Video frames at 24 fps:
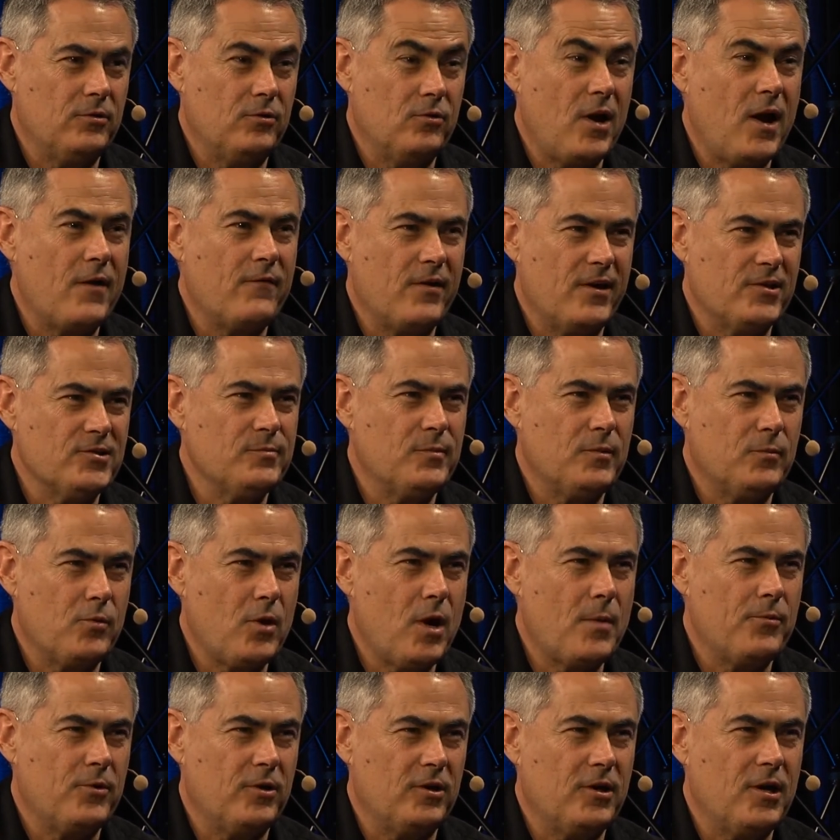The driver hasn't been
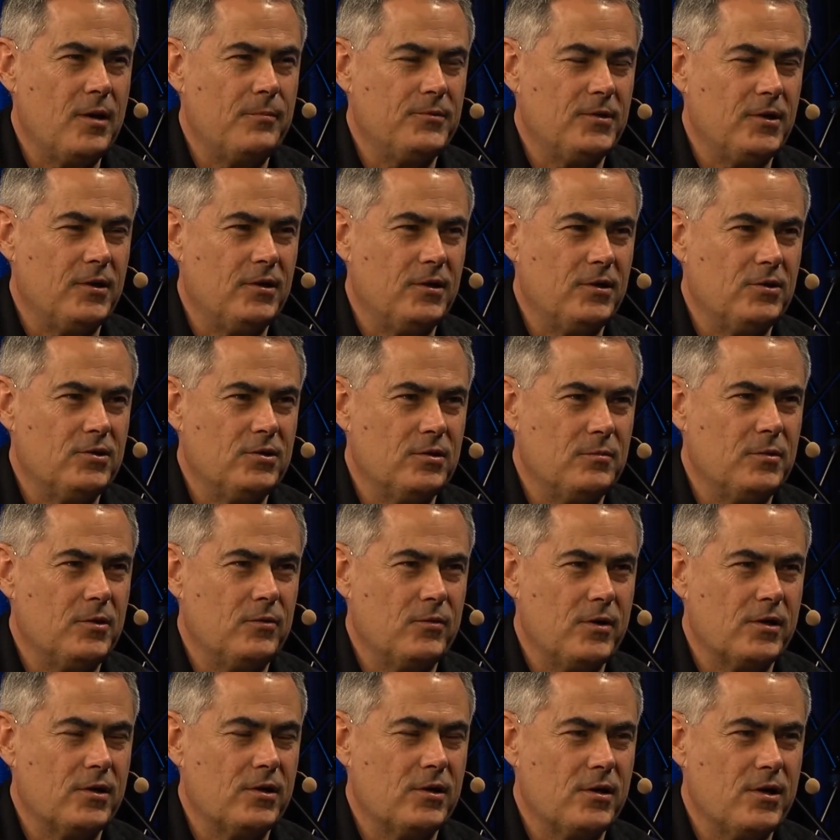properly updated to be
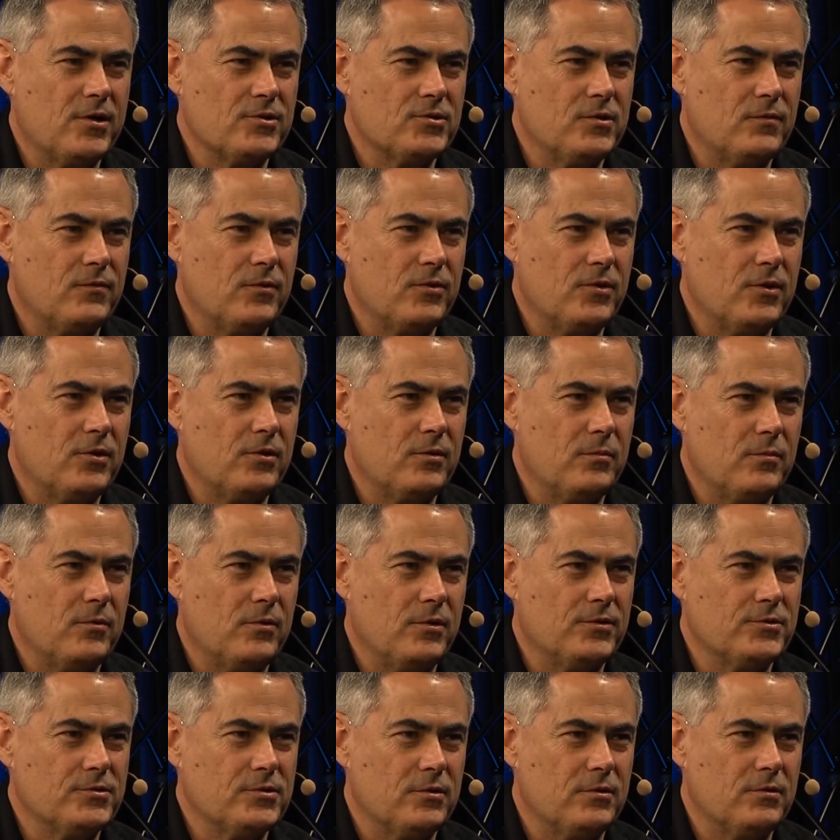recognized over
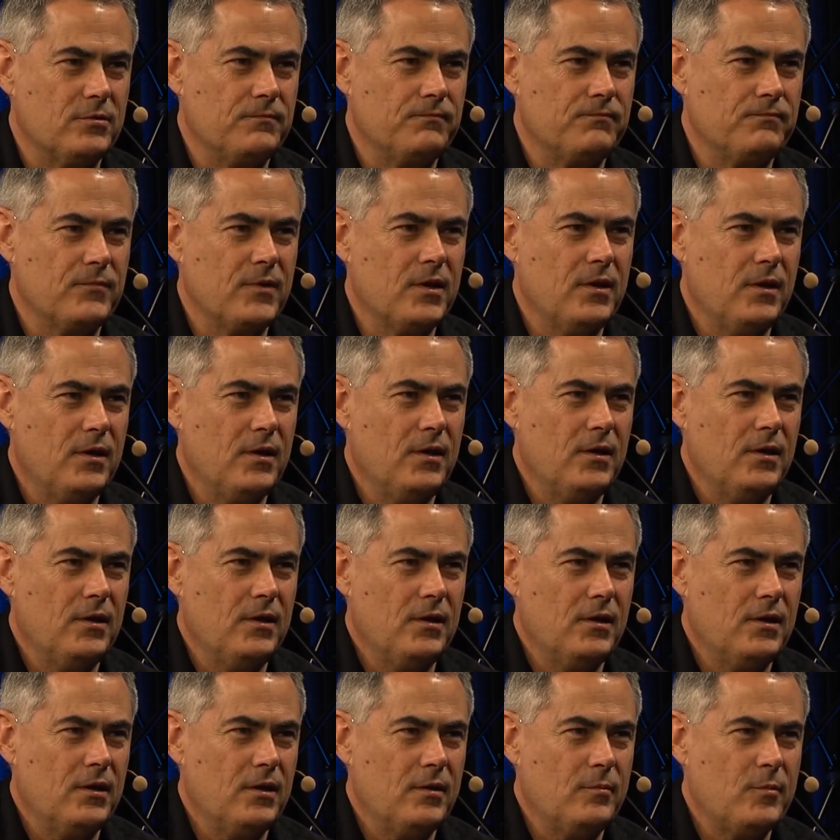Thunderbolt. So
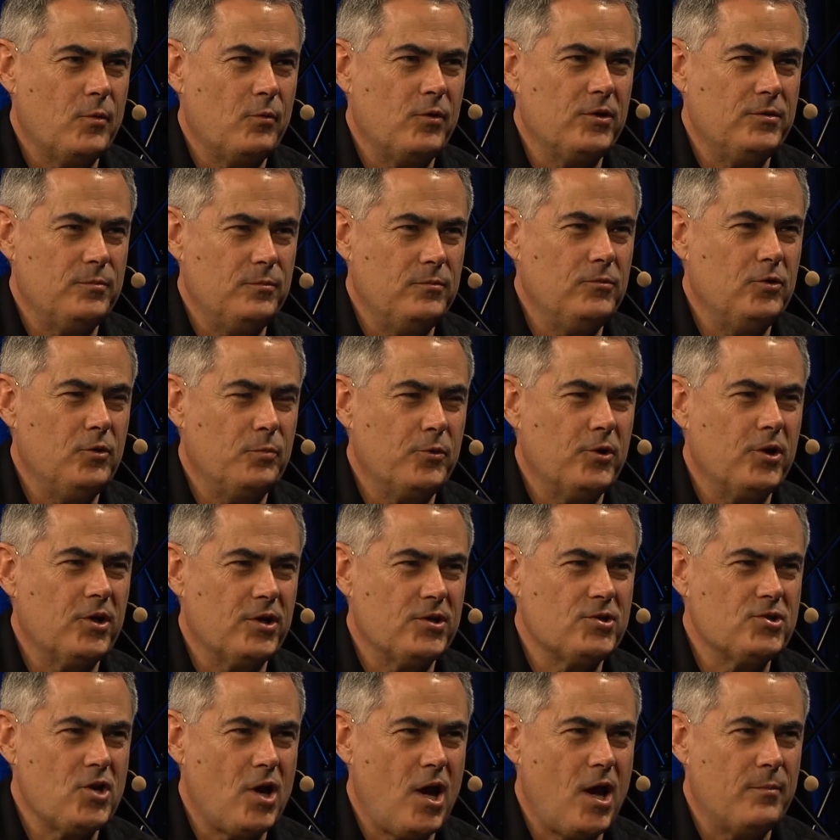But we do a pretty
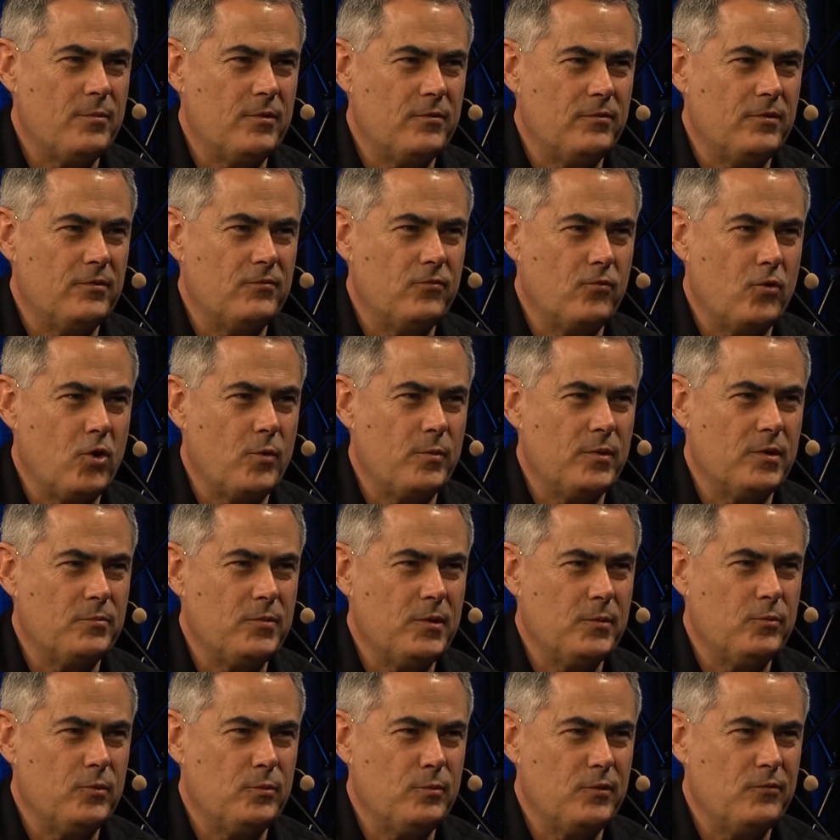good job of informing
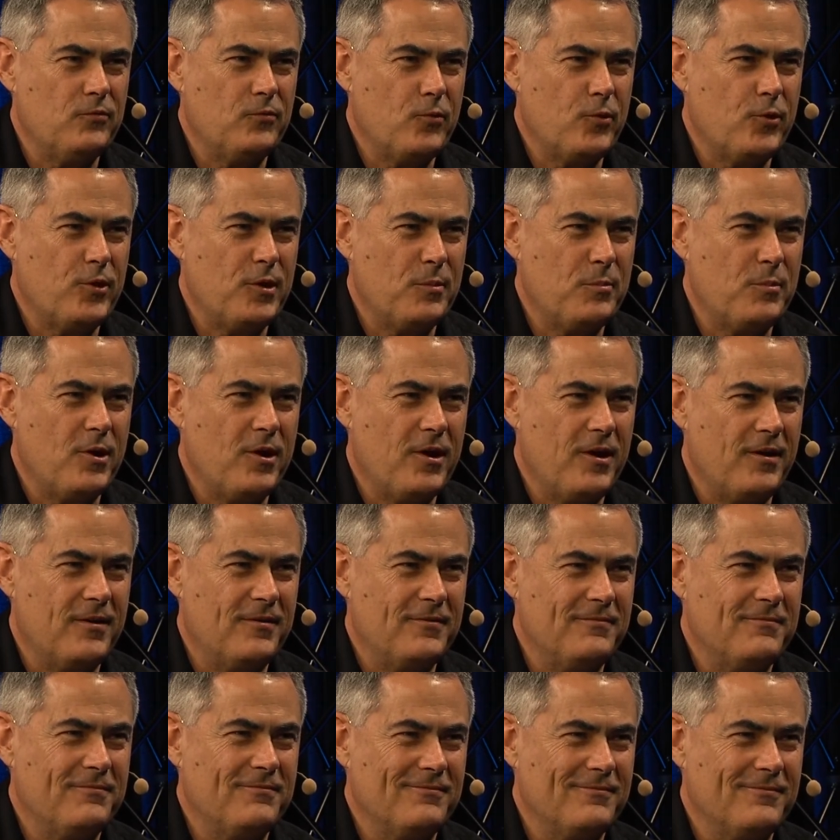people before they
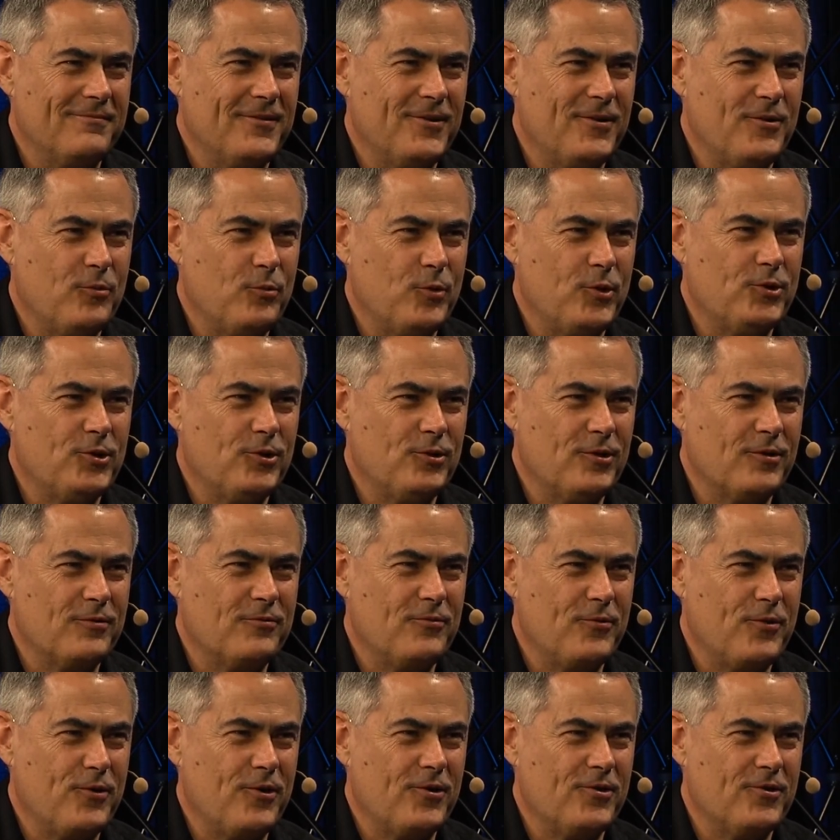buy, what to look
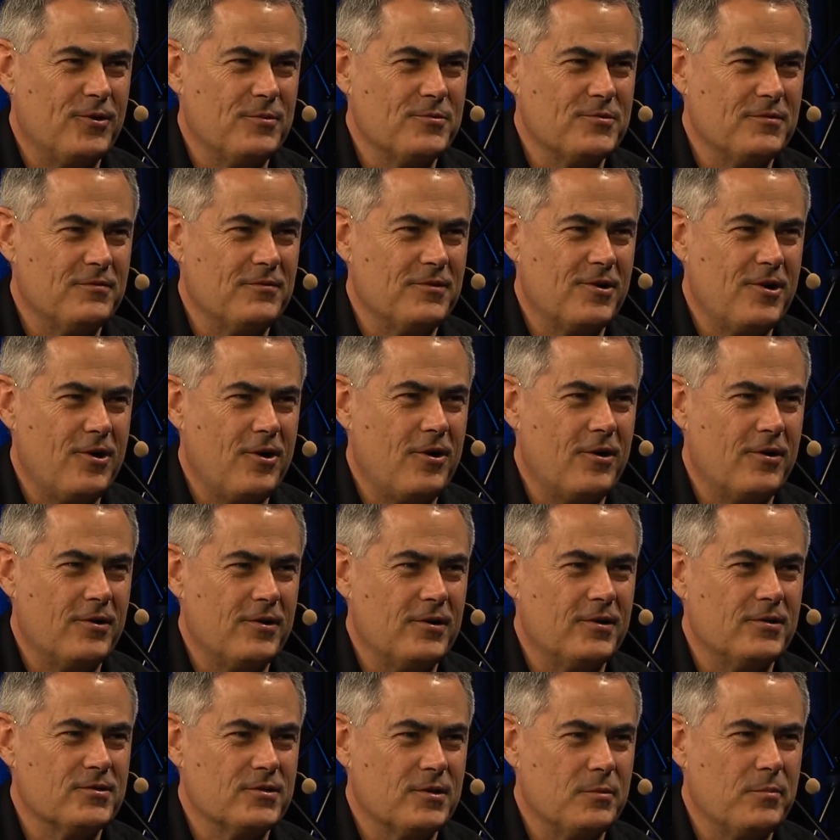for in terms of a card
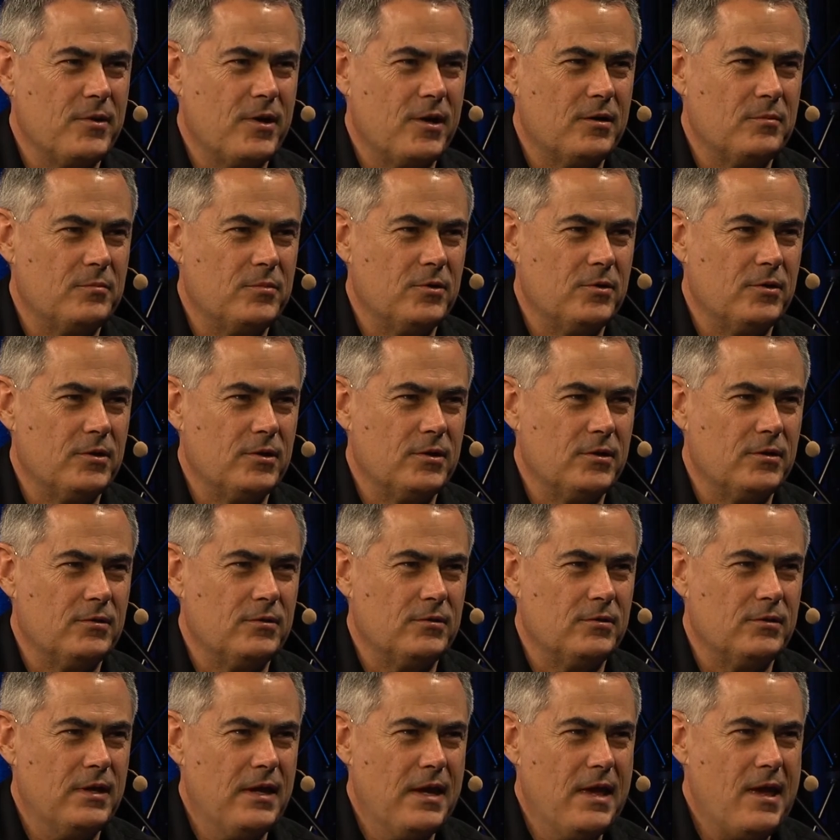and its compatibility,
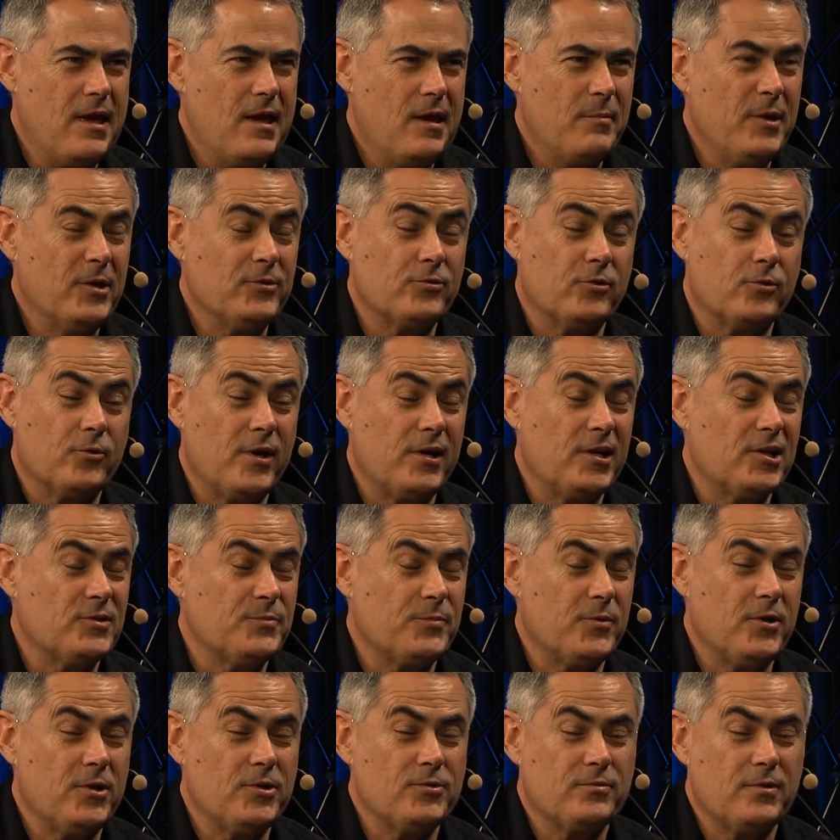and makes for a great
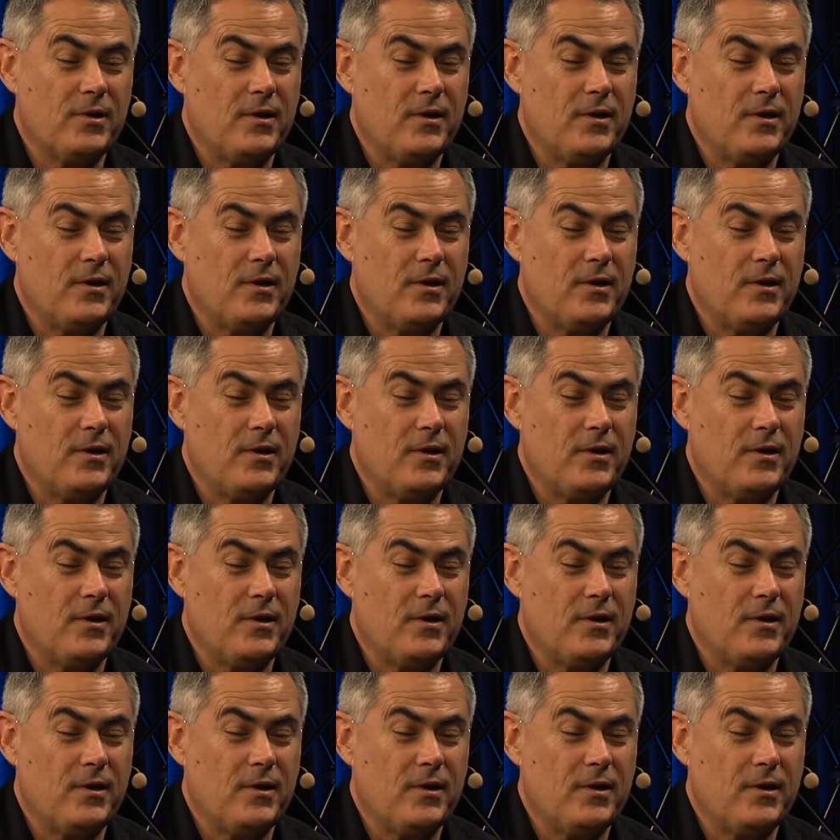experience.